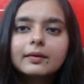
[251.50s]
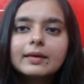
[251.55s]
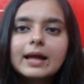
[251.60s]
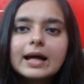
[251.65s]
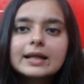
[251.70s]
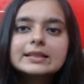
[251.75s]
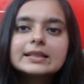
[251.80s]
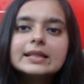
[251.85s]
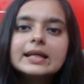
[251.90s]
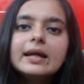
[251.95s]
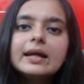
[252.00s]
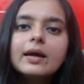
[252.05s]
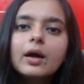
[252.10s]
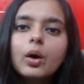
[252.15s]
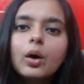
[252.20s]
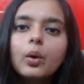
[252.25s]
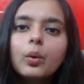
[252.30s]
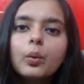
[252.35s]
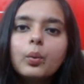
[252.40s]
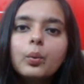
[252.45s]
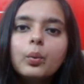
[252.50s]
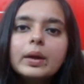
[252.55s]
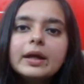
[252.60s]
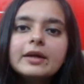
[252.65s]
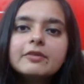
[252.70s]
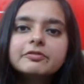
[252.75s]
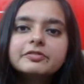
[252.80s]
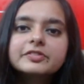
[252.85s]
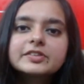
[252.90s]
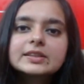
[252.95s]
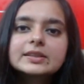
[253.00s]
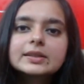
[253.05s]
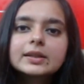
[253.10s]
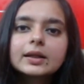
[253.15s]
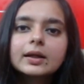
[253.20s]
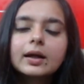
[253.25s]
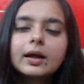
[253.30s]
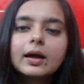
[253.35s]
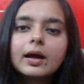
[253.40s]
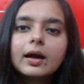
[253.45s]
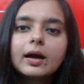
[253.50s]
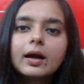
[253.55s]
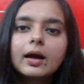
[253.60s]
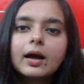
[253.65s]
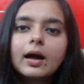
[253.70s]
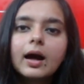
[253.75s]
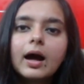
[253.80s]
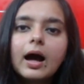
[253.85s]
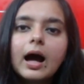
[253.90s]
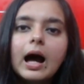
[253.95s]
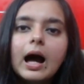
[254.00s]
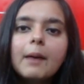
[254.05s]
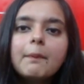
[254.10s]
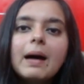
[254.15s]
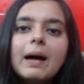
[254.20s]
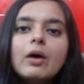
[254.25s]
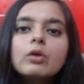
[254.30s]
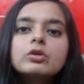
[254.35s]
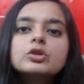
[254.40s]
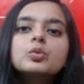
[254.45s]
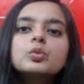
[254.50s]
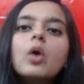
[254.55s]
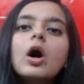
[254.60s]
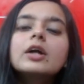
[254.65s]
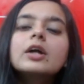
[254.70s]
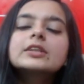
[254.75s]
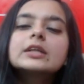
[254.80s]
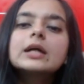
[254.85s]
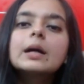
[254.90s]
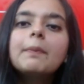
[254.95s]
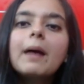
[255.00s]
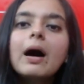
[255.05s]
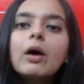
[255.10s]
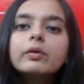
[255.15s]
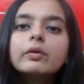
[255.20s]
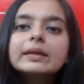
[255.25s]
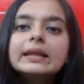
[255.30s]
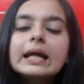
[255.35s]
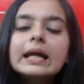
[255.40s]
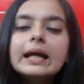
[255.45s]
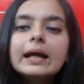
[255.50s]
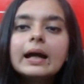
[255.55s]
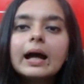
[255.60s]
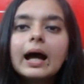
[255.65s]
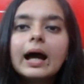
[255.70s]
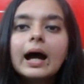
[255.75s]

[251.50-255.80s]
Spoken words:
that he weaves. About what? About the...